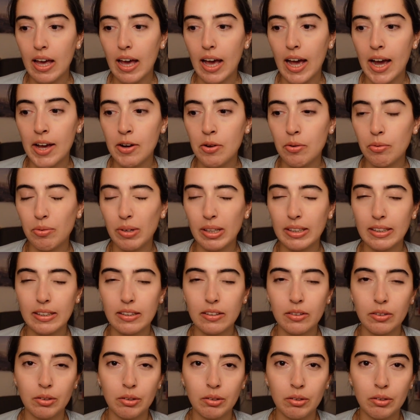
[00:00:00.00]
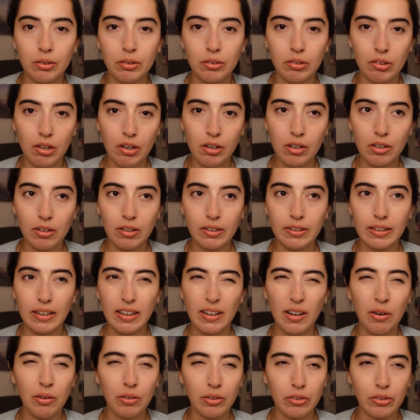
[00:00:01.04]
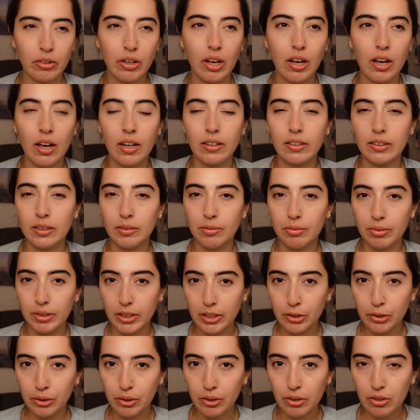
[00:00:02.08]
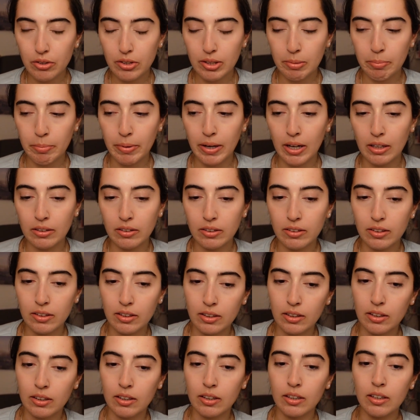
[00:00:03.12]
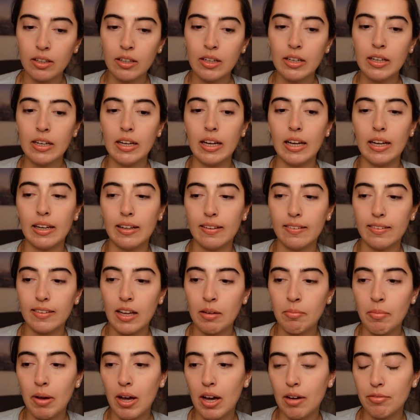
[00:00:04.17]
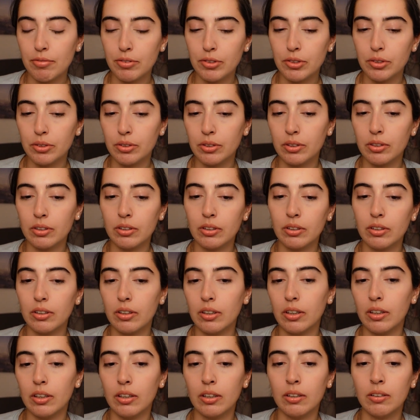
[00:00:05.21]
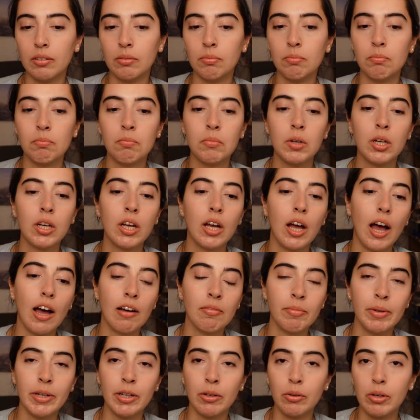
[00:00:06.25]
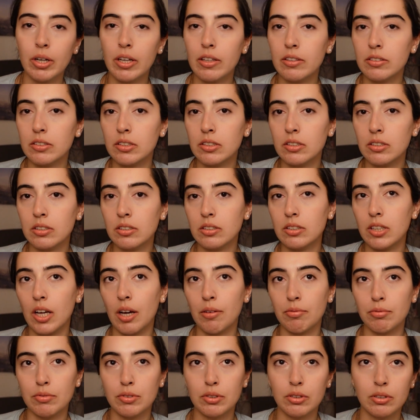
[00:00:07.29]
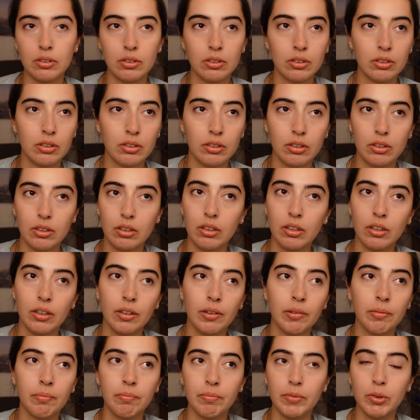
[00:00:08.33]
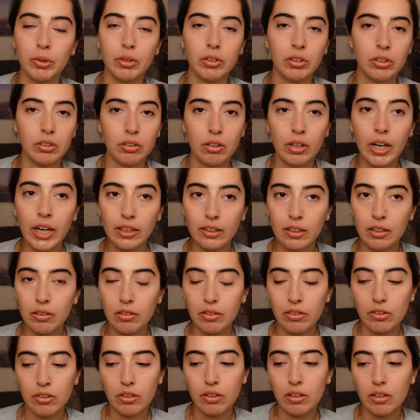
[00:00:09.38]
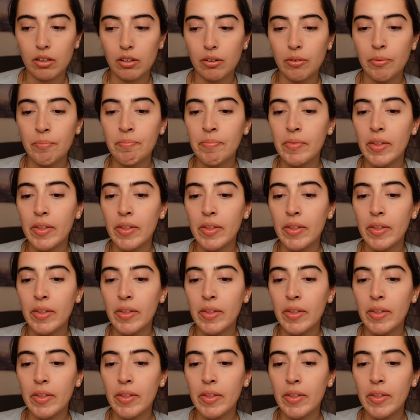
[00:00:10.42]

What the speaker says: I don't want it too long. There are also other videos about the exam, how many questions, how to do it correctly also.